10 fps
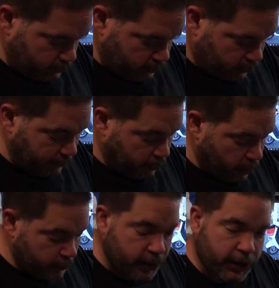
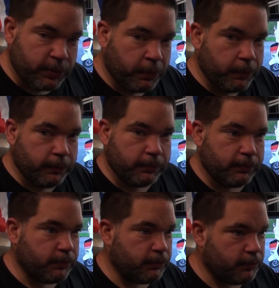Sometimes that's
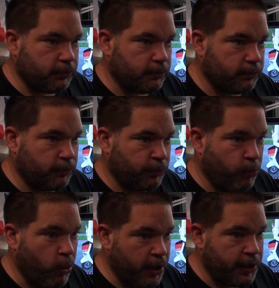
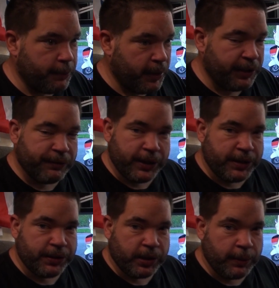one of the main
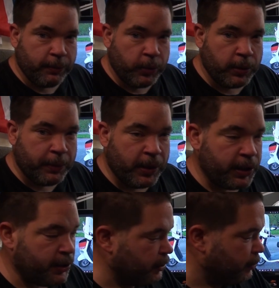reasons I will
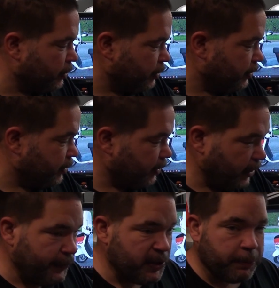buy duplicates.
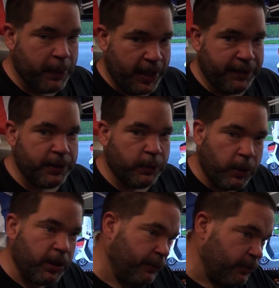If it's better than the
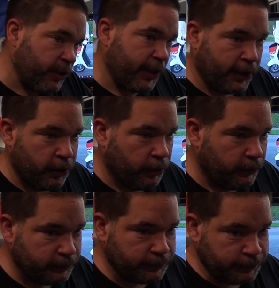one I've already got.